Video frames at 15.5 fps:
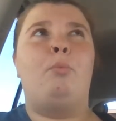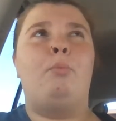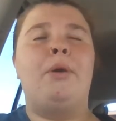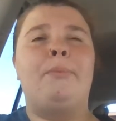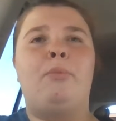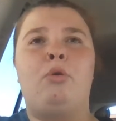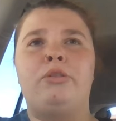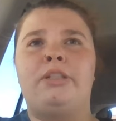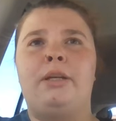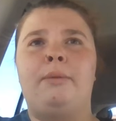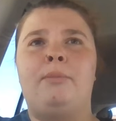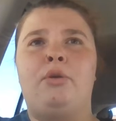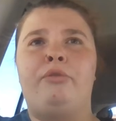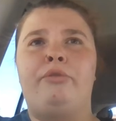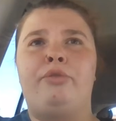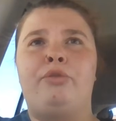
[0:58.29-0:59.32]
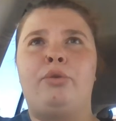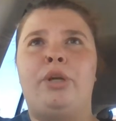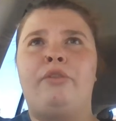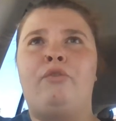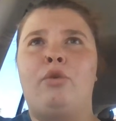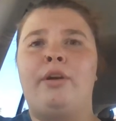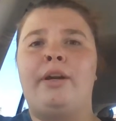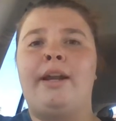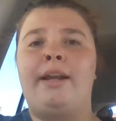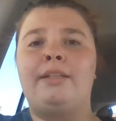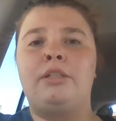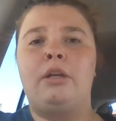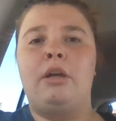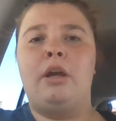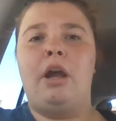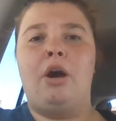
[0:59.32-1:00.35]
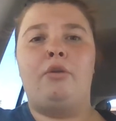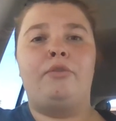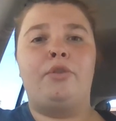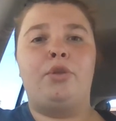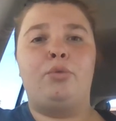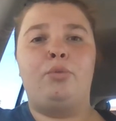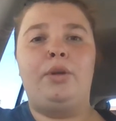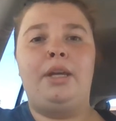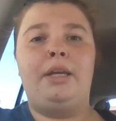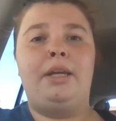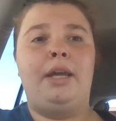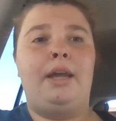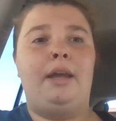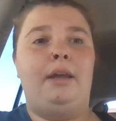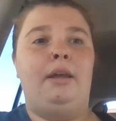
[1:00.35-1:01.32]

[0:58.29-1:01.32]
be posting about three four days out of the week,